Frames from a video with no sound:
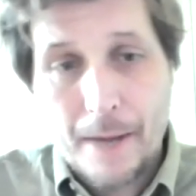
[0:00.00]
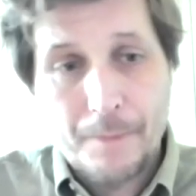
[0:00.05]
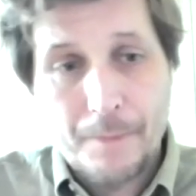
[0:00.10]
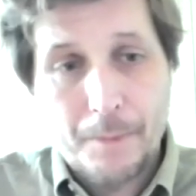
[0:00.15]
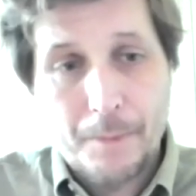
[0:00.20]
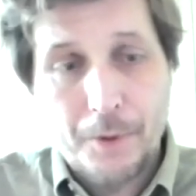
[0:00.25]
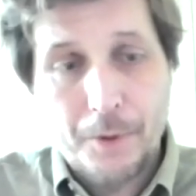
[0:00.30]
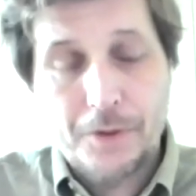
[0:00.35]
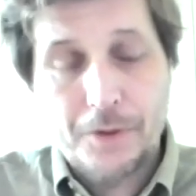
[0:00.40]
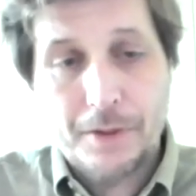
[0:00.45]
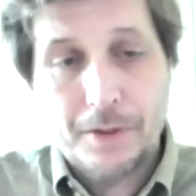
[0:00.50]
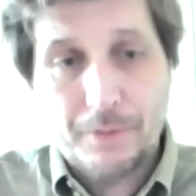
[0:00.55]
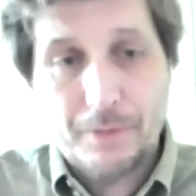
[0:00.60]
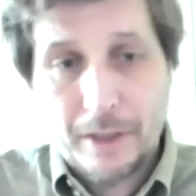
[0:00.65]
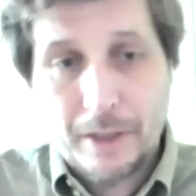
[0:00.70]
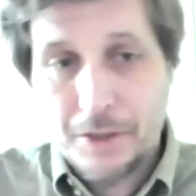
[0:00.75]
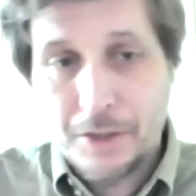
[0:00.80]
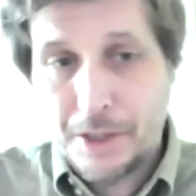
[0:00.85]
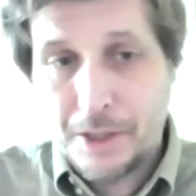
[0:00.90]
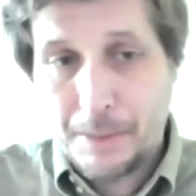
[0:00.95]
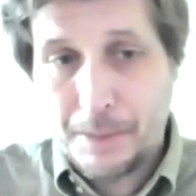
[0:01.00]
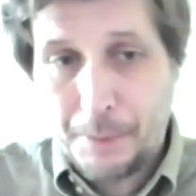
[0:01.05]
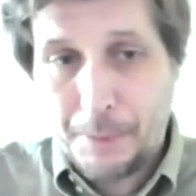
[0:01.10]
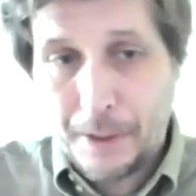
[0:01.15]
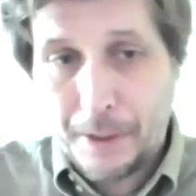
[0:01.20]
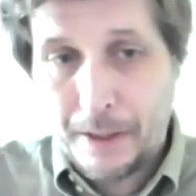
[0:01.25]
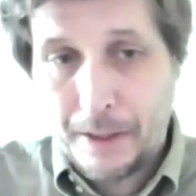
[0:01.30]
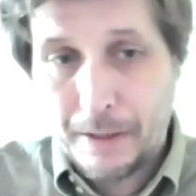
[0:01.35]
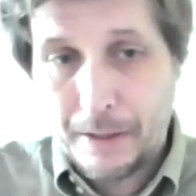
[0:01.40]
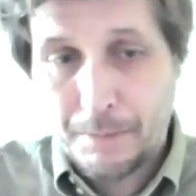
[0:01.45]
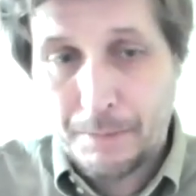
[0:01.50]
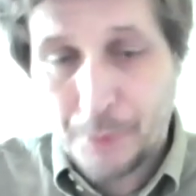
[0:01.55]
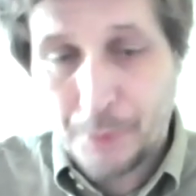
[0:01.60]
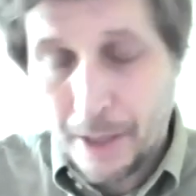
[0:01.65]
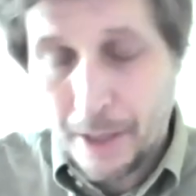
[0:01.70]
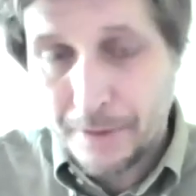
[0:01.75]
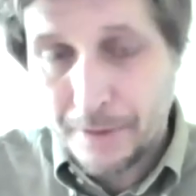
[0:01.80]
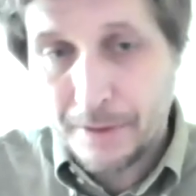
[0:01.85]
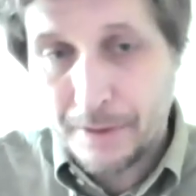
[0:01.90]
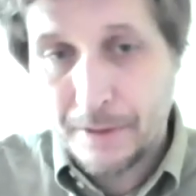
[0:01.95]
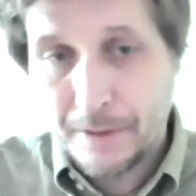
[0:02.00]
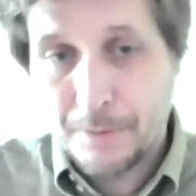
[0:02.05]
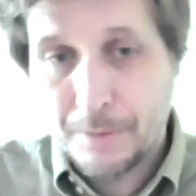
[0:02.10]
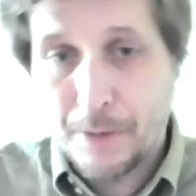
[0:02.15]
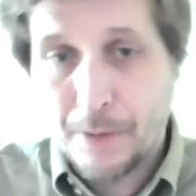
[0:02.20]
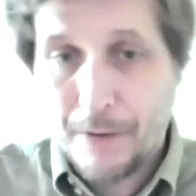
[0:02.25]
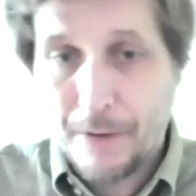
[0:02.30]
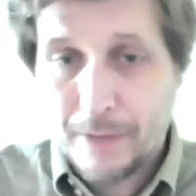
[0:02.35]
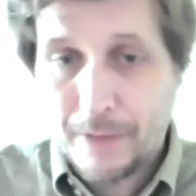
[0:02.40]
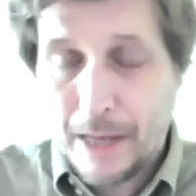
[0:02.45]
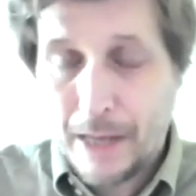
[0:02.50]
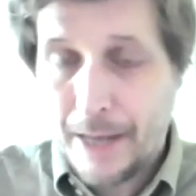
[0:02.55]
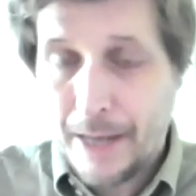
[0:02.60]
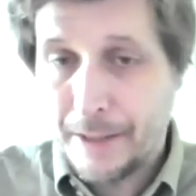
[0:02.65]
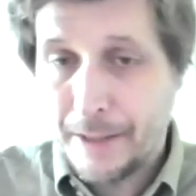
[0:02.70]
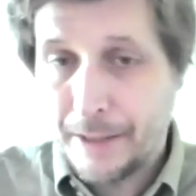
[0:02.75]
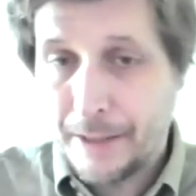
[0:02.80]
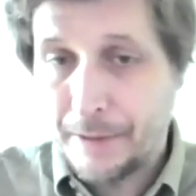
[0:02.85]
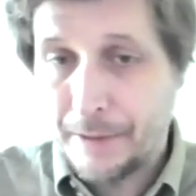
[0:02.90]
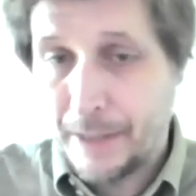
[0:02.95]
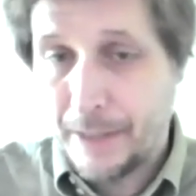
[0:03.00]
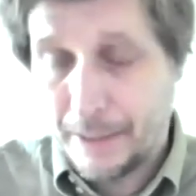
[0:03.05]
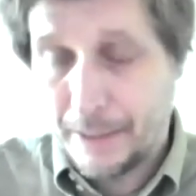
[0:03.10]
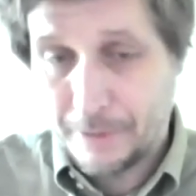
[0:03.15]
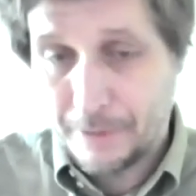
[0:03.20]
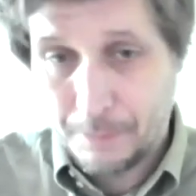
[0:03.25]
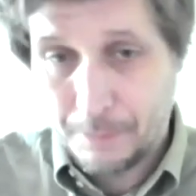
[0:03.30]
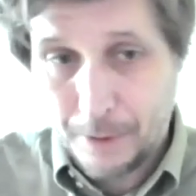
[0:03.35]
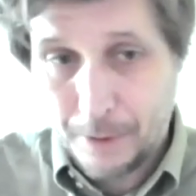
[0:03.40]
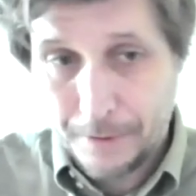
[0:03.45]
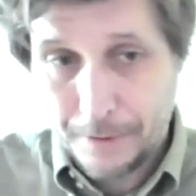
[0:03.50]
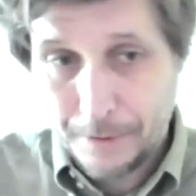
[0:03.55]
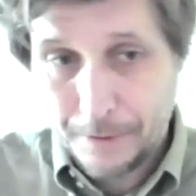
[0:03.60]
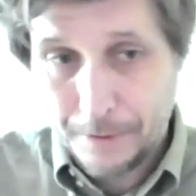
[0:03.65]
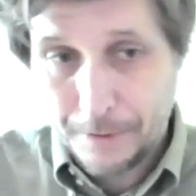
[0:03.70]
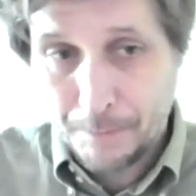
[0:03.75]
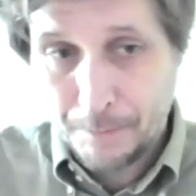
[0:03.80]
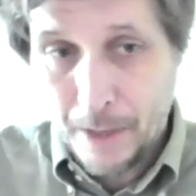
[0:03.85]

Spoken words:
boosting real GDP and prices, private lending, and asset prices.